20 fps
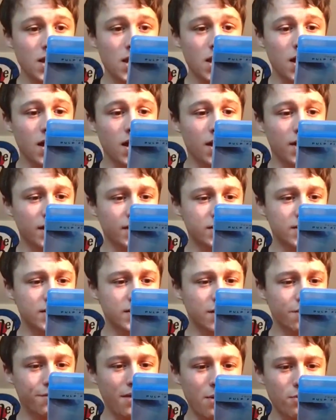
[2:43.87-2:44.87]

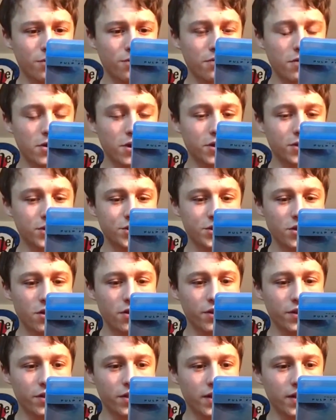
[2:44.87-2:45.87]
It's a found footage
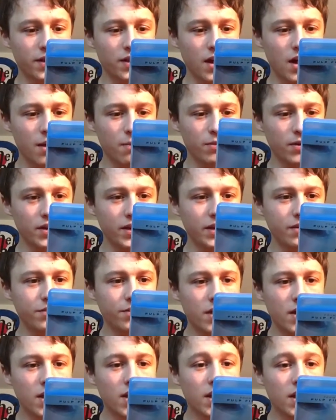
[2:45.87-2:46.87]
sort of thing, I
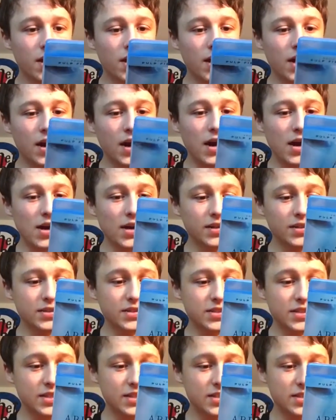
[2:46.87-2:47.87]
believe.
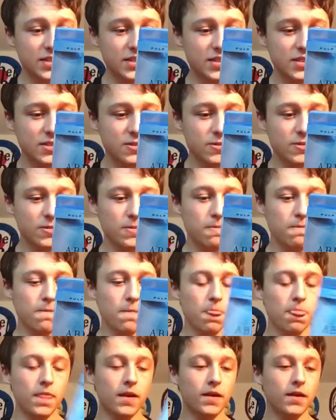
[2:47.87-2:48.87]
And it's,
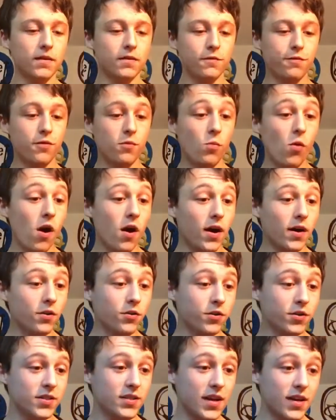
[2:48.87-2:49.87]
from what I
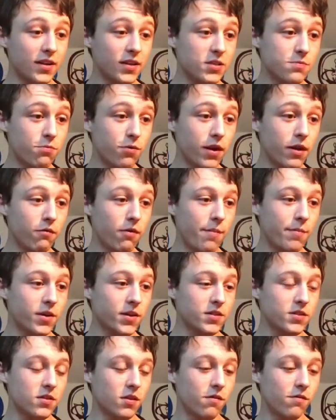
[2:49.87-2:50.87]
understand, it's pretty
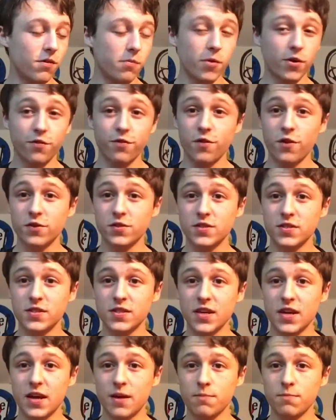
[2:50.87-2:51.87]
reminiscent of the McPherson
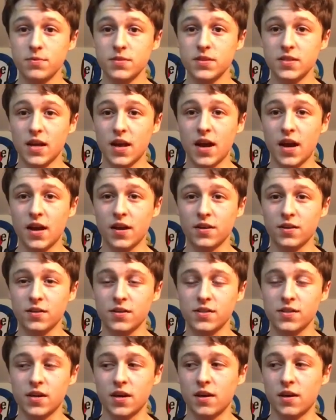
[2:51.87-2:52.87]
tapes and,